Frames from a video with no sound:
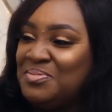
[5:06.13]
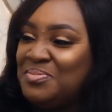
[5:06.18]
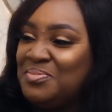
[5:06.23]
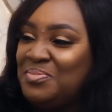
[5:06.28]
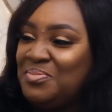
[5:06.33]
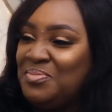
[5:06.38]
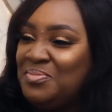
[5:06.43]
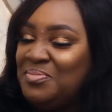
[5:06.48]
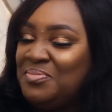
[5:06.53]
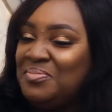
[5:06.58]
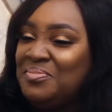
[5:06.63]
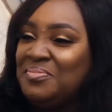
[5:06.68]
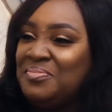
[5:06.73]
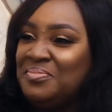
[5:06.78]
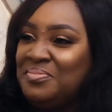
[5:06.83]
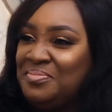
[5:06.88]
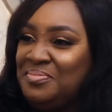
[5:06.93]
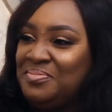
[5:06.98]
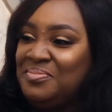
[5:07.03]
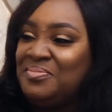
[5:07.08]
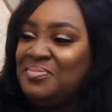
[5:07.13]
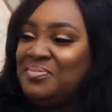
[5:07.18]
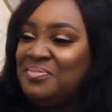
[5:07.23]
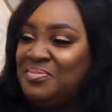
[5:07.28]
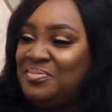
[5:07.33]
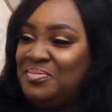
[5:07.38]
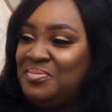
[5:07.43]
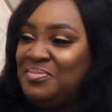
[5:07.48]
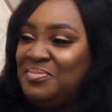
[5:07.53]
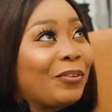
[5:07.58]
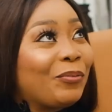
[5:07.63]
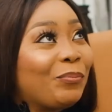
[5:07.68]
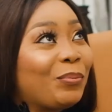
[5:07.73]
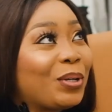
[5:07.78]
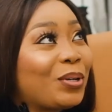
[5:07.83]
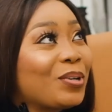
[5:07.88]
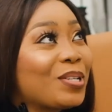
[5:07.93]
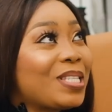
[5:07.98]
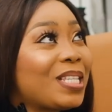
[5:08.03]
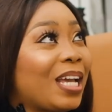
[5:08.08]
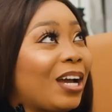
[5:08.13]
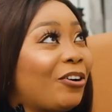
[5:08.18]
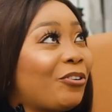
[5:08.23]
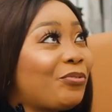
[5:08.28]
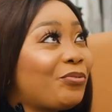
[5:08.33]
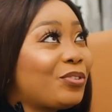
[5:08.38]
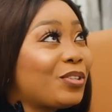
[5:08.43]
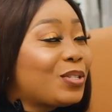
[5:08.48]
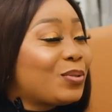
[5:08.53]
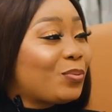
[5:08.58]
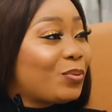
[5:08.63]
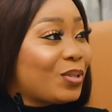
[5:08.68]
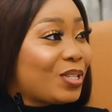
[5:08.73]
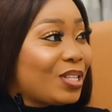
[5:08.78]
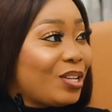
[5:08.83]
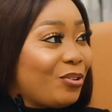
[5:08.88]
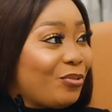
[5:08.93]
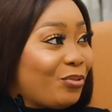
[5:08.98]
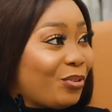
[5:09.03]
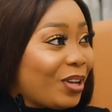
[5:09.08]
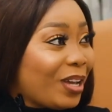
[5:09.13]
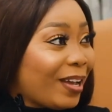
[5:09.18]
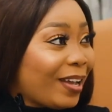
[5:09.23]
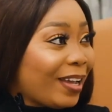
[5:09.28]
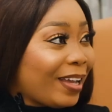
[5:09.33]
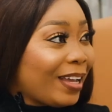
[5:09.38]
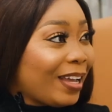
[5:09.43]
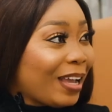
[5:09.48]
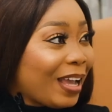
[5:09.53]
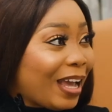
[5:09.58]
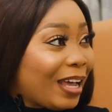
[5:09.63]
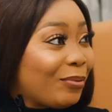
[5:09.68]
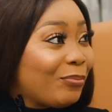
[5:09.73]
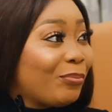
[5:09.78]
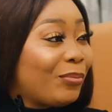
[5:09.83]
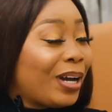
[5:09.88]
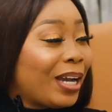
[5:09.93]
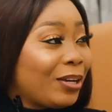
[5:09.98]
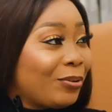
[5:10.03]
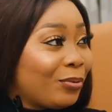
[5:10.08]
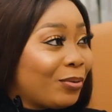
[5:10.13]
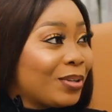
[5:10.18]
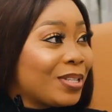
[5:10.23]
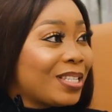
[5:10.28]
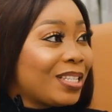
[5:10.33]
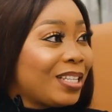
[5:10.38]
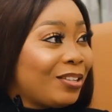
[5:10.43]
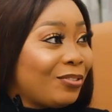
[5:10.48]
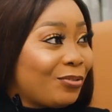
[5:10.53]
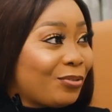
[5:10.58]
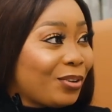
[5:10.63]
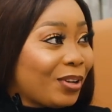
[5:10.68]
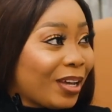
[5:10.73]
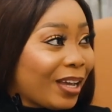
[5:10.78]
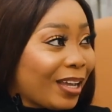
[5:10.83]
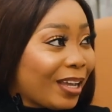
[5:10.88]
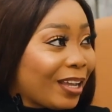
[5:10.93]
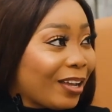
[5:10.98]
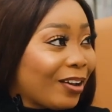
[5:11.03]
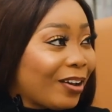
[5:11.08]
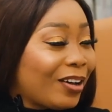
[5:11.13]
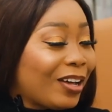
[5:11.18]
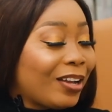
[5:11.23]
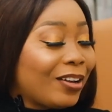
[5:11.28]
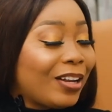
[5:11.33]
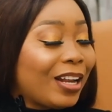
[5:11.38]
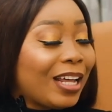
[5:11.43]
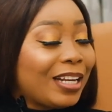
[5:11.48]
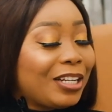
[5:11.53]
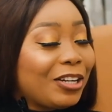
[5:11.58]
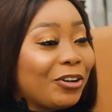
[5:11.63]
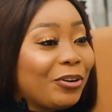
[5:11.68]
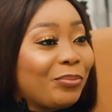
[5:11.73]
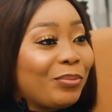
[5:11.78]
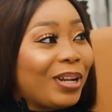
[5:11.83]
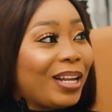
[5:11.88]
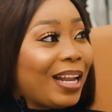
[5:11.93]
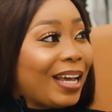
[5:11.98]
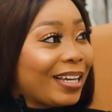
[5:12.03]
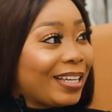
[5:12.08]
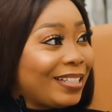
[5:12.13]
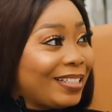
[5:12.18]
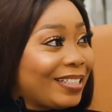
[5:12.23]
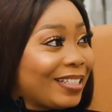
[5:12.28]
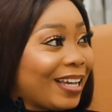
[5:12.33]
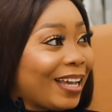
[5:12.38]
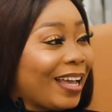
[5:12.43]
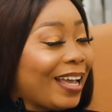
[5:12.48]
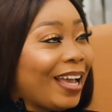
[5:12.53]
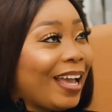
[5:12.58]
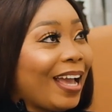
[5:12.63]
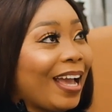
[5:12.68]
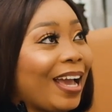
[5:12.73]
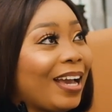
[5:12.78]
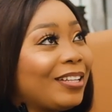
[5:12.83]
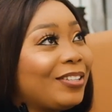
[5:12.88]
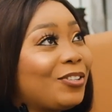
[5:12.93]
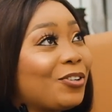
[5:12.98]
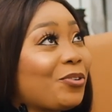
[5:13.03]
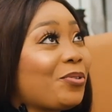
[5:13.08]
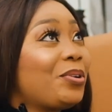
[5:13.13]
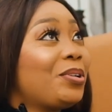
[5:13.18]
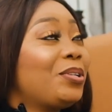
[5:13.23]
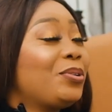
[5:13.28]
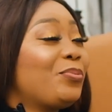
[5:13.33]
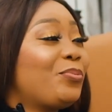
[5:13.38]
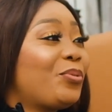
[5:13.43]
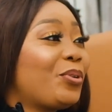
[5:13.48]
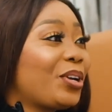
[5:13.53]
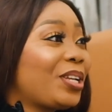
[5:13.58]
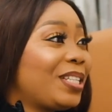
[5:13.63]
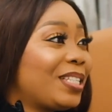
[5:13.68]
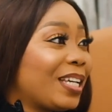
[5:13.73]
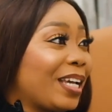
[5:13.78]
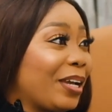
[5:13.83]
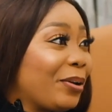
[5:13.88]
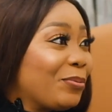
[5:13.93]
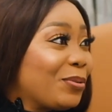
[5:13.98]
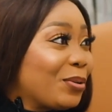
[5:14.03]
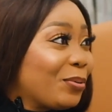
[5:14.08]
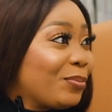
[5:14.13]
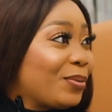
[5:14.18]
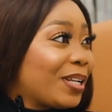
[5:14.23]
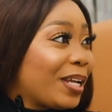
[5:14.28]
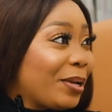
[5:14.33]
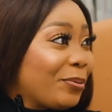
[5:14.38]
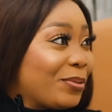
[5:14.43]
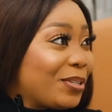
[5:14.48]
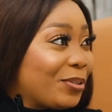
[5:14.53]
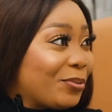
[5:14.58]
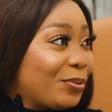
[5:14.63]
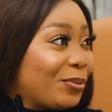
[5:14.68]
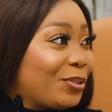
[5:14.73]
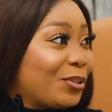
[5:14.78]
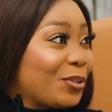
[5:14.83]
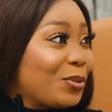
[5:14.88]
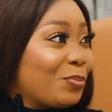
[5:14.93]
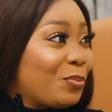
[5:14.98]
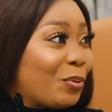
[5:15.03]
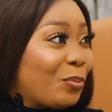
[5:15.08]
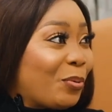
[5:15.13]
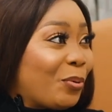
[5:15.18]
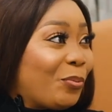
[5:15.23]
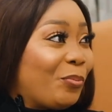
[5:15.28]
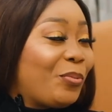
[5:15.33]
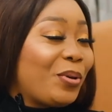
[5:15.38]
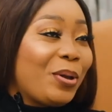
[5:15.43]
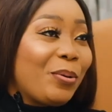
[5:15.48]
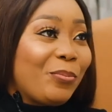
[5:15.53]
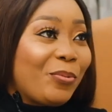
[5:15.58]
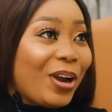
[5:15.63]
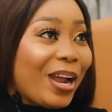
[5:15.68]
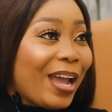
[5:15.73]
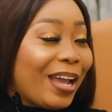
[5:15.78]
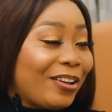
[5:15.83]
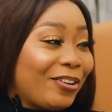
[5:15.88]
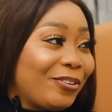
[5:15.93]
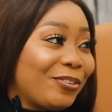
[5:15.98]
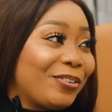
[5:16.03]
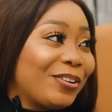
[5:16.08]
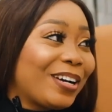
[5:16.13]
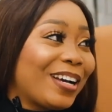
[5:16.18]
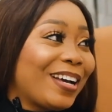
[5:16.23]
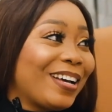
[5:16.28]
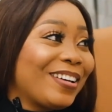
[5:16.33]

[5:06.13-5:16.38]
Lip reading: So. And because their office was in VI and mine was in VI, and Adeoma Lakija, during the break time, sometimes he would just pop up, "Babe, where are you?"